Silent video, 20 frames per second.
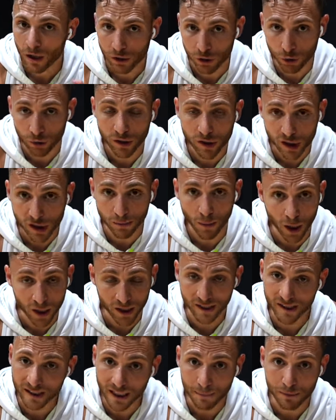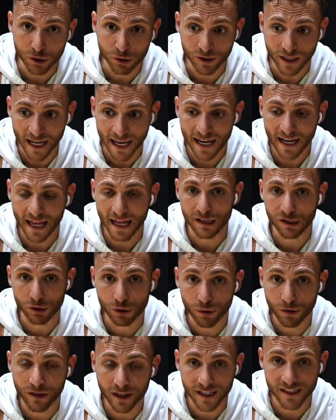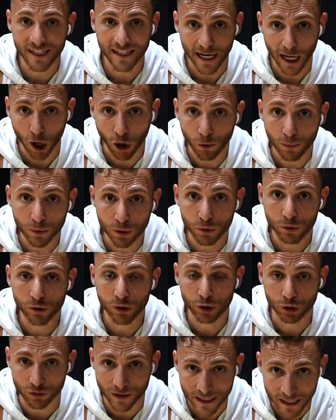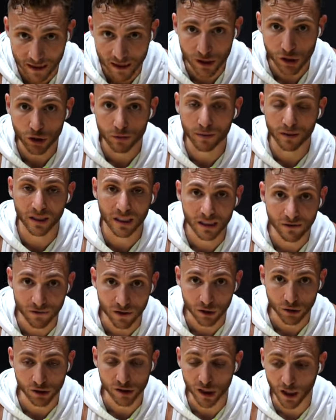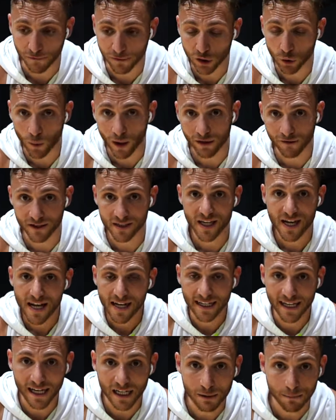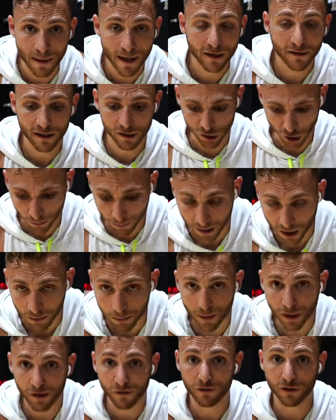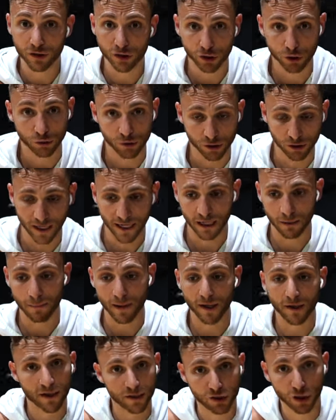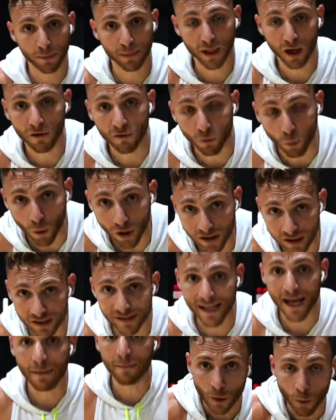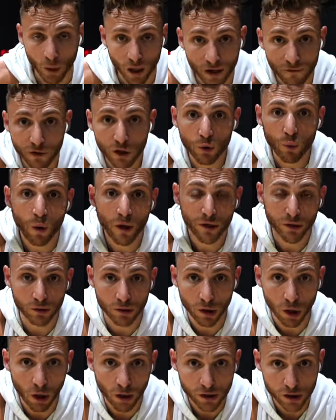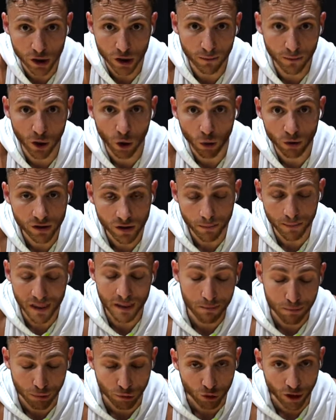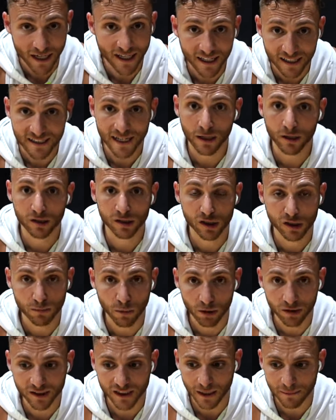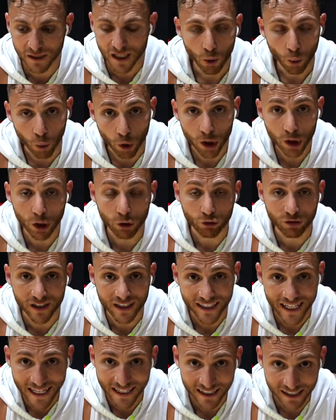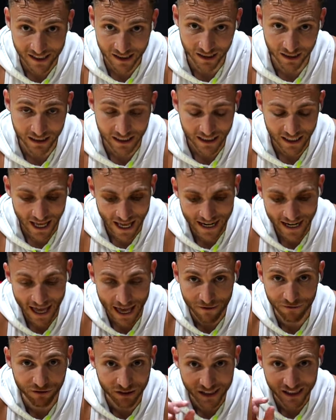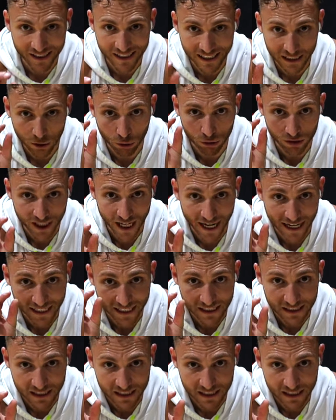do the smallest steps you can and do things that help you strengthen your belief in yourself. So whether it's getting better at jumping in barefoot shoes or getting better at jumping off one step, whatever you want your long-term goal to be, break it down into small steps. Work relentlessly at every single tiny